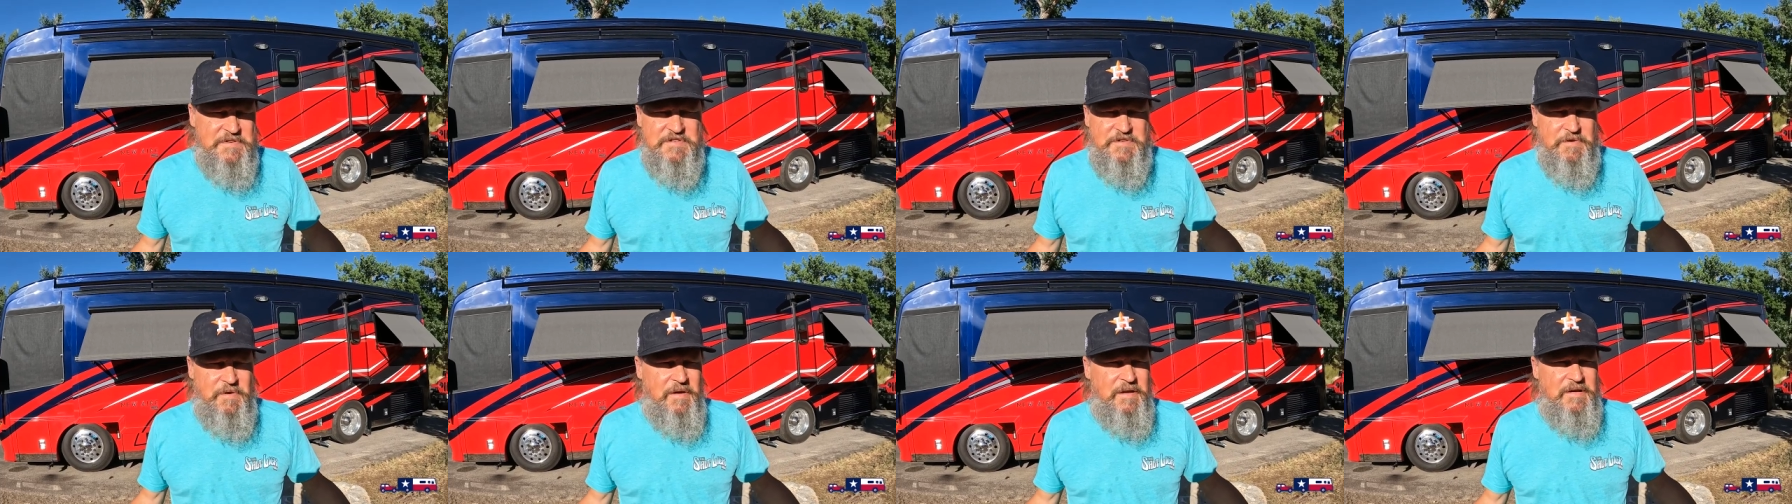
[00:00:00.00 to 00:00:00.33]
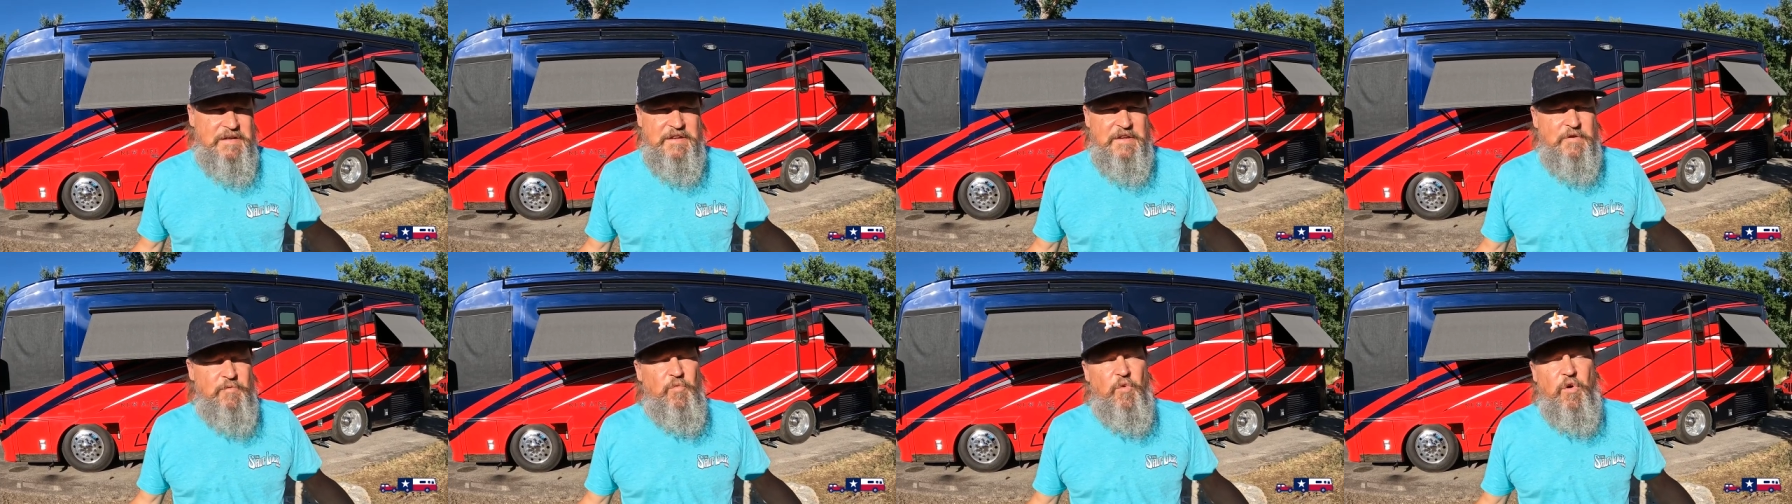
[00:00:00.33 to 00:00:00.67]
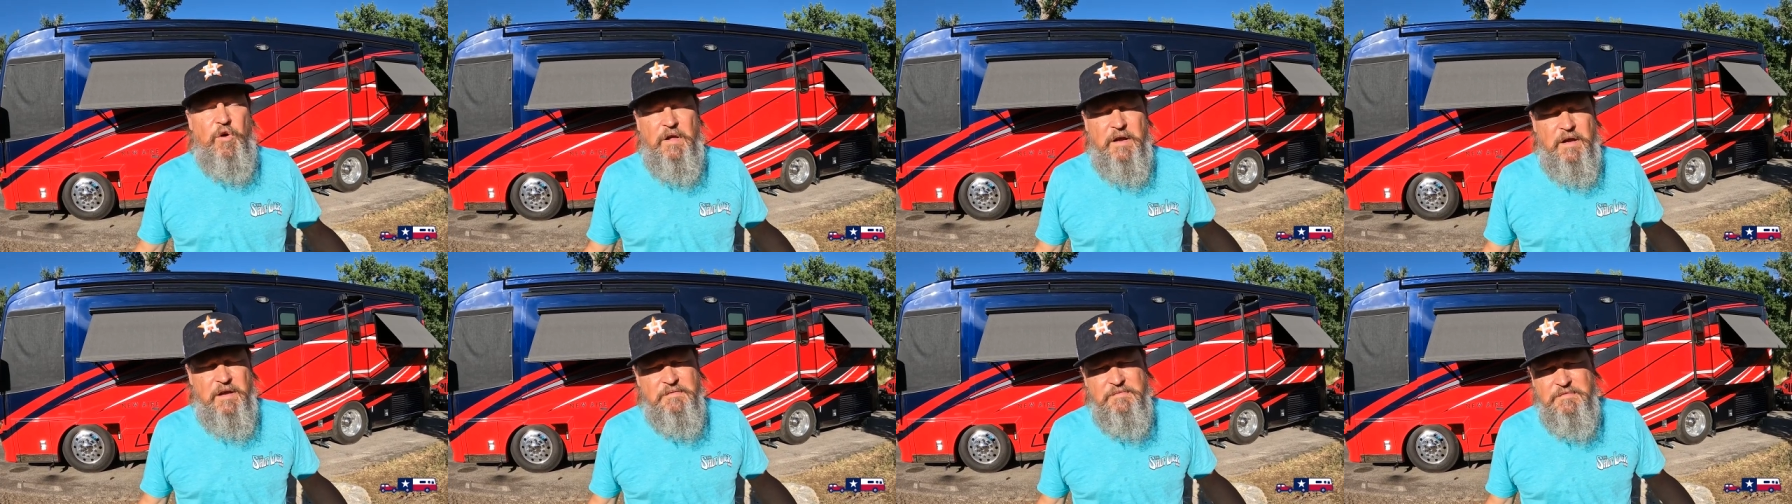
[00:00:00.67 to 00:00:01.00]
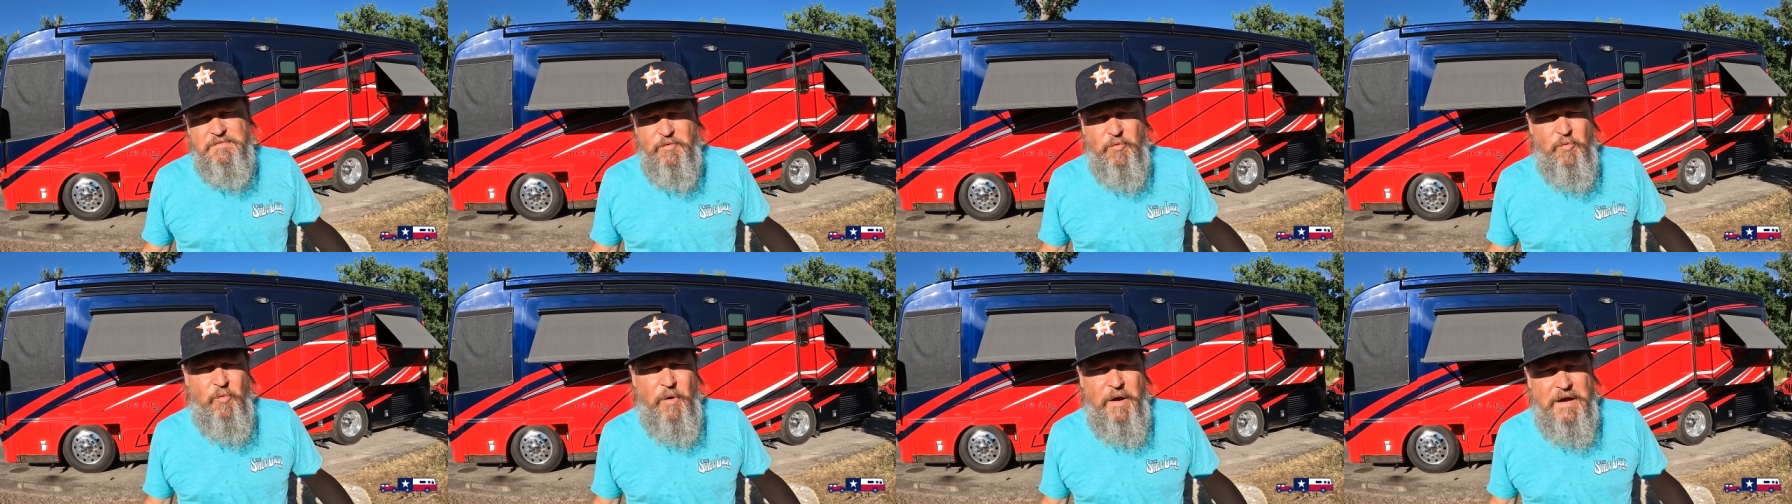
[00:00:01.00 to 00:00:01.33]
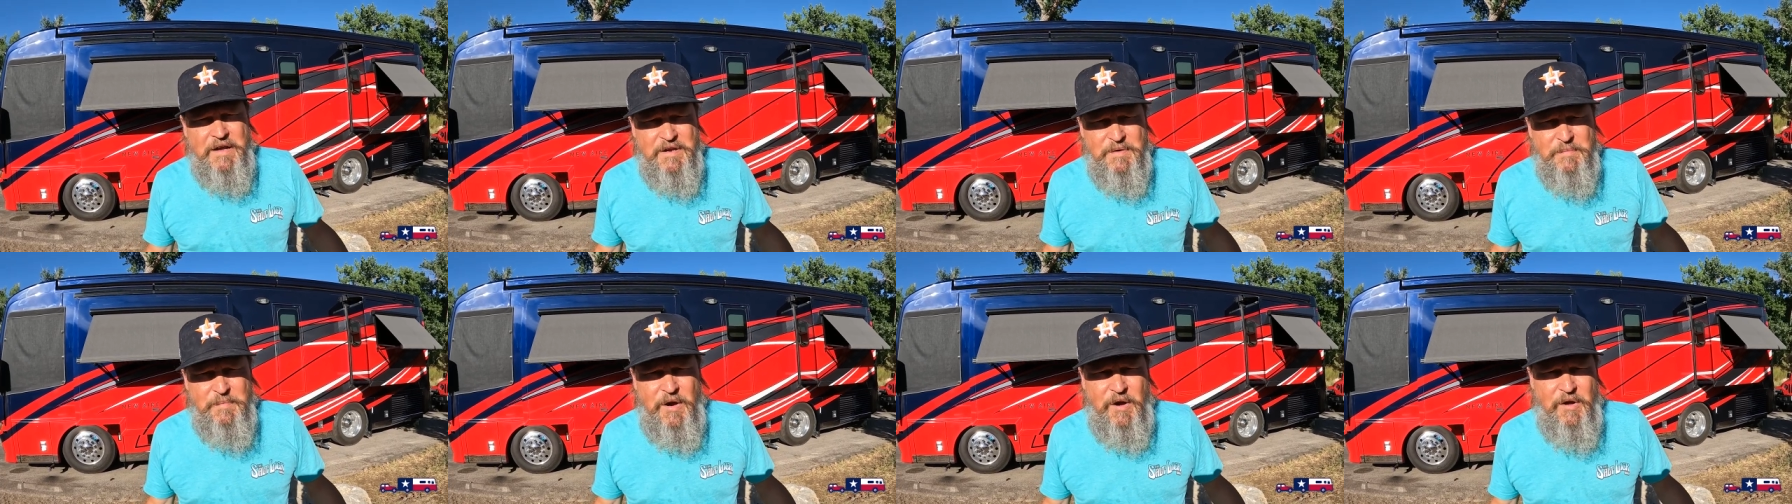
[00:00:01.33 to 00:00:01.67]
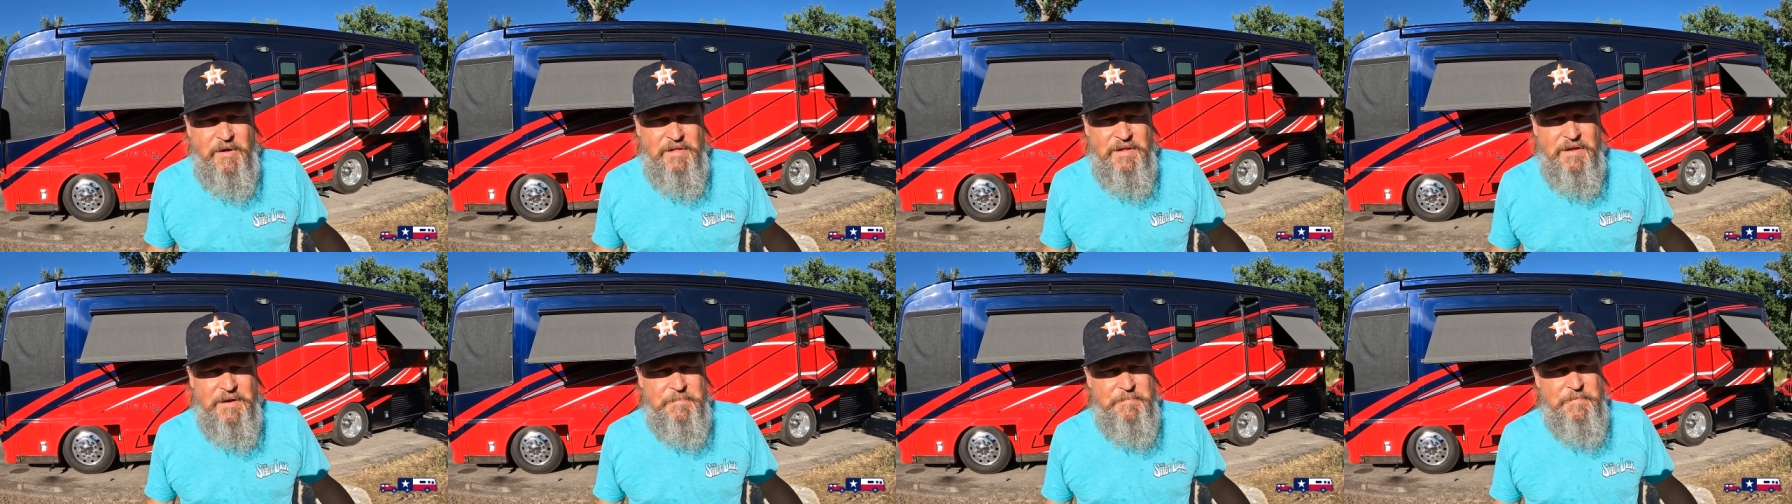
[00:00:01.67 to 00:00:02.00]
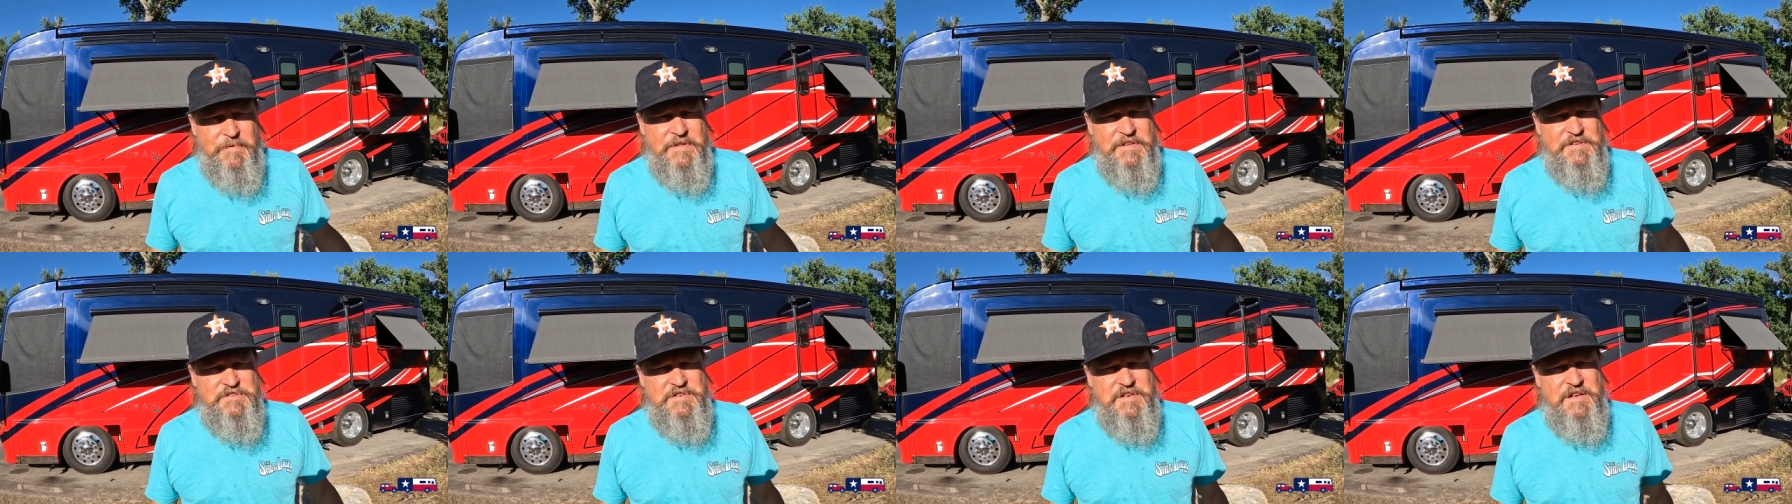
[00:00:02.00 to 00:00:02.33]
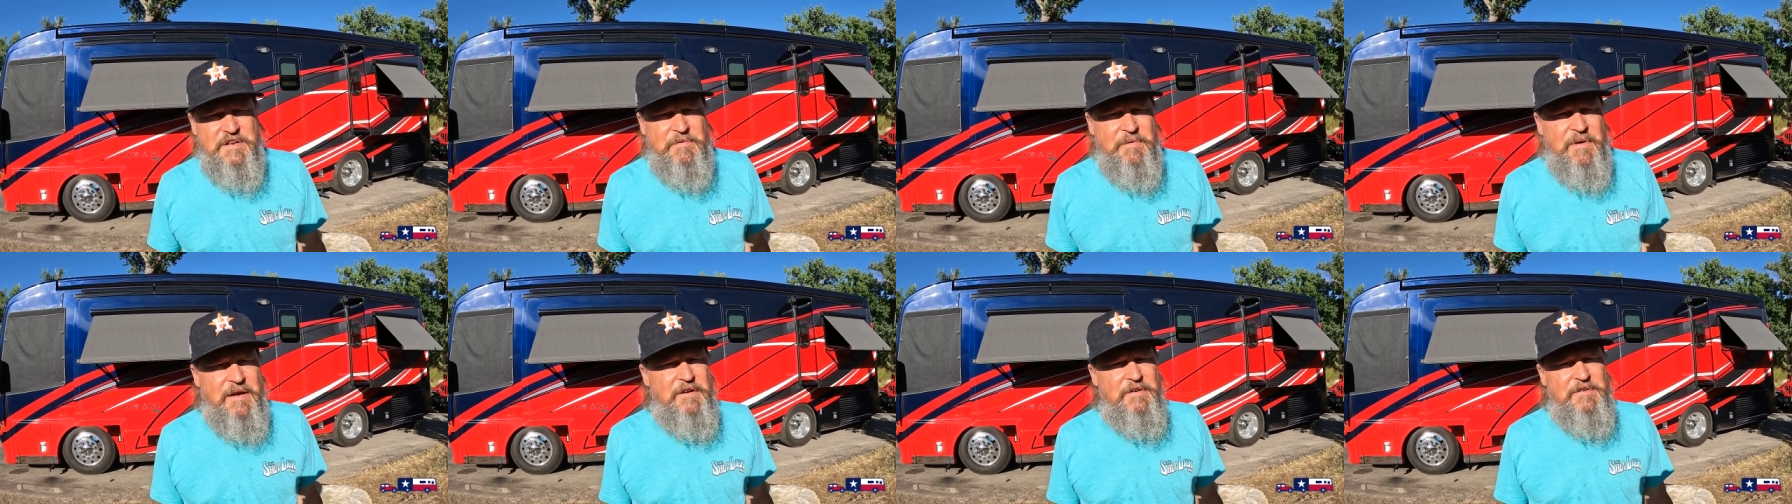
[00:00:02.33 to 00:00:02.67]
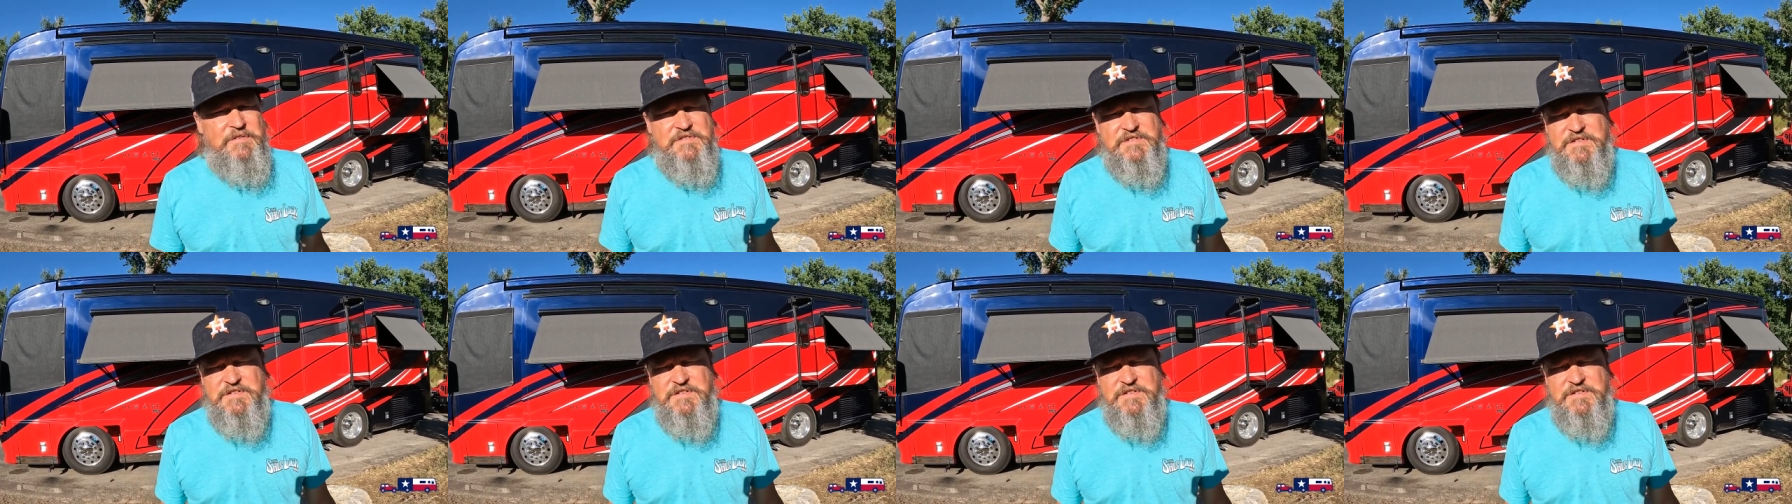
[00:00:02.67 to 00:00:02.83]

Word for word: so I didn't want to wake them all up with the generator.